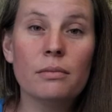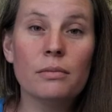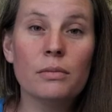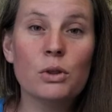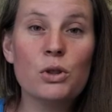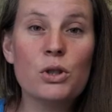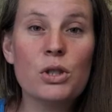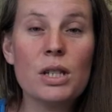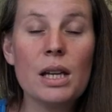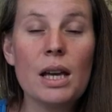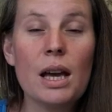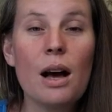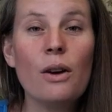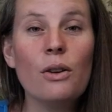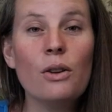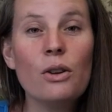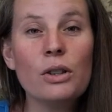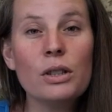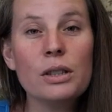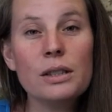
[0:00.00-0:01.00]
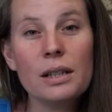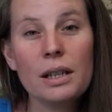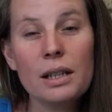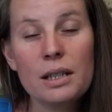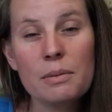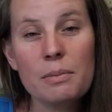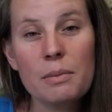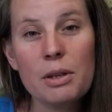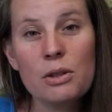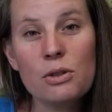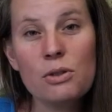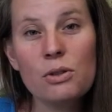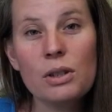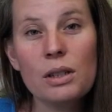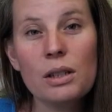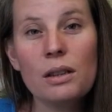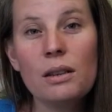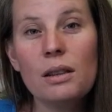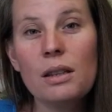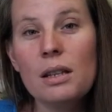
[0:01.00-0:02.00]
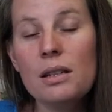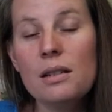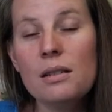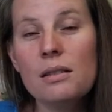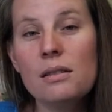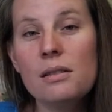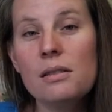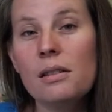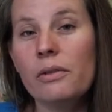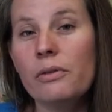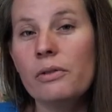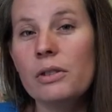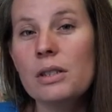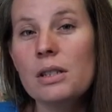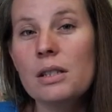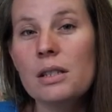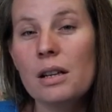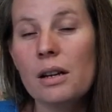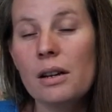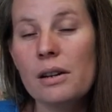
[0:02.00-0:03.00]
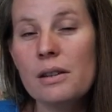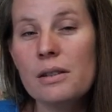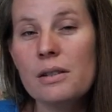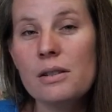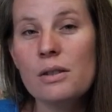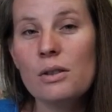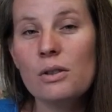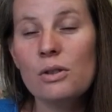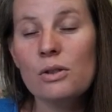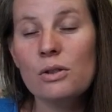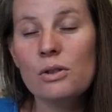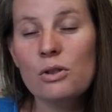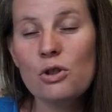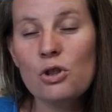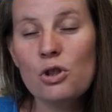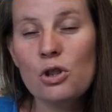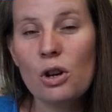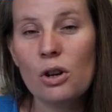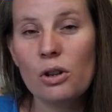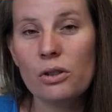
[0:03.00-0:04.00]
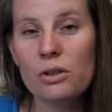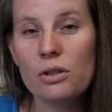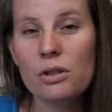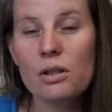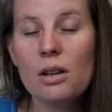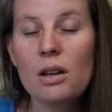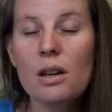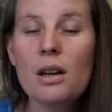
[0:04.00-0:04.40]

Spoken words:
to see how long it takes me to knit these different sized socks.